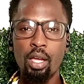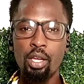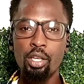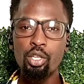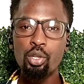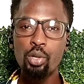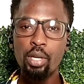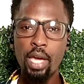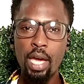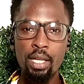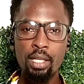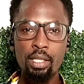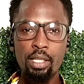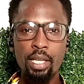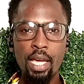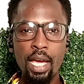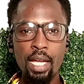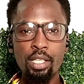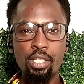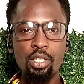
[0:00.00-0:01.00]
you can
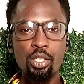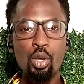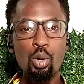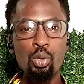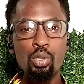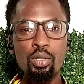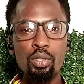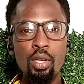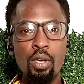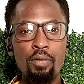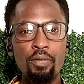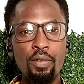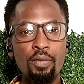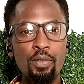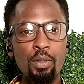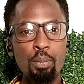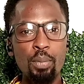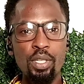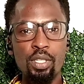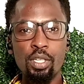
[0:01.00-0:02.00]
get those
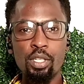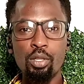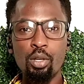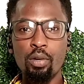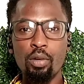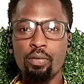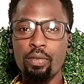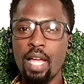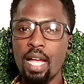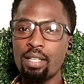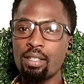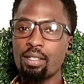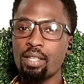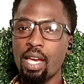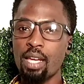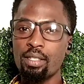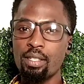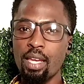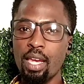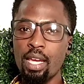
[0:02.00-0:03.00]
50 pieces of that
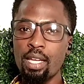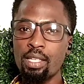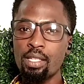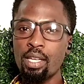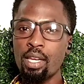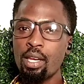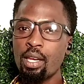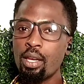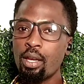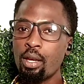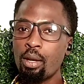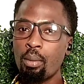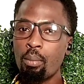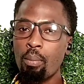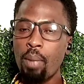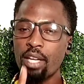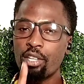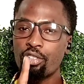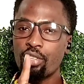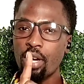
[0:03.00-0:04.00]
size 8
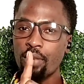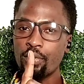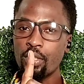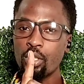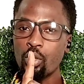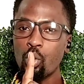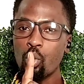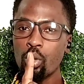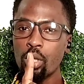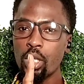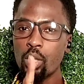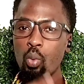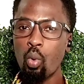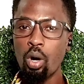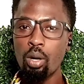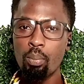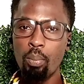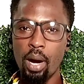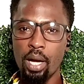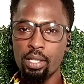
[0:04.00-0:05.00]
by drafting only
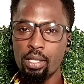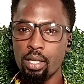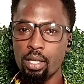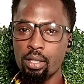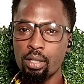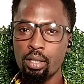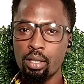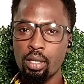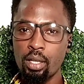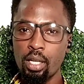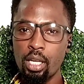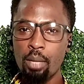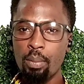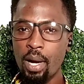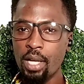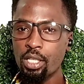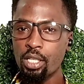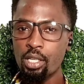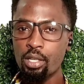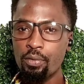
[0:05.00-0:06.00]
one pattern.
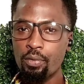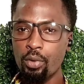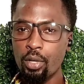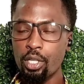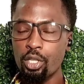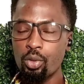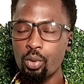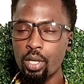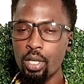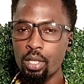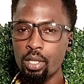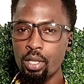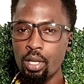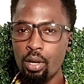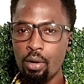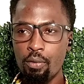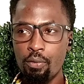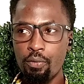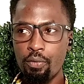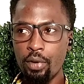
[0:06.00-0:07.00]
Imagine if you were doing
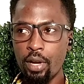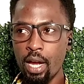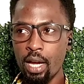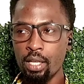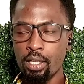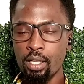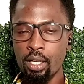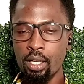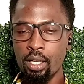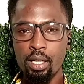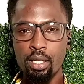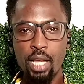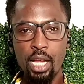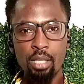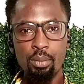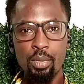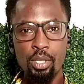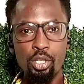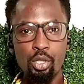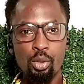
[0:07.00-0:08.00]
freehand,
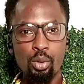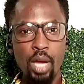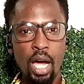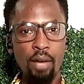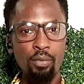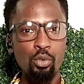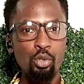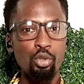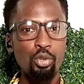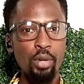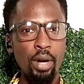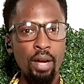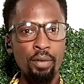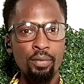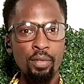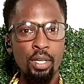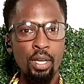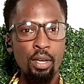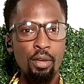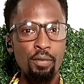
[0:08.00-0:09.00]
that means you'd have to
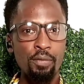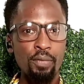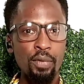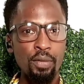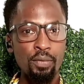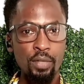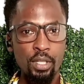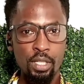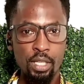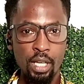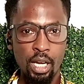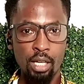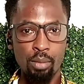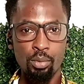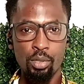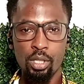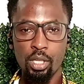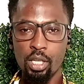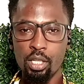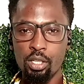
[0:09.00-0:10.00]
draft 50
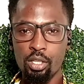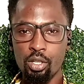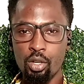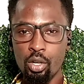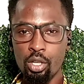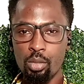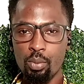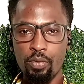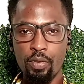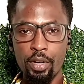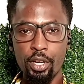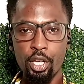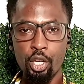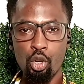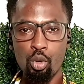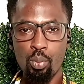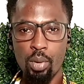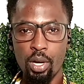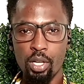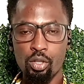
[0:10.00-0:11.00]
times. It's going to be very
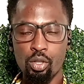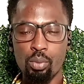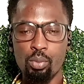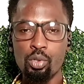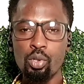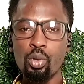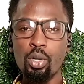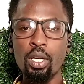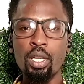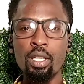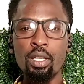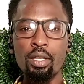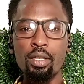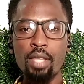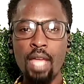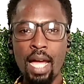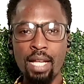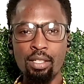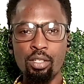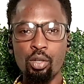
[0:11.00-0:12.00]
cumbersome. So in
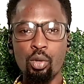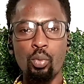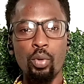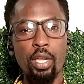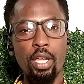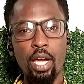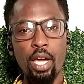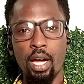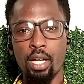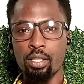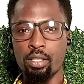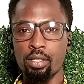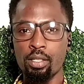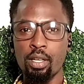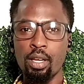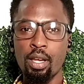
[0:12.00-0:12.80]
that regard,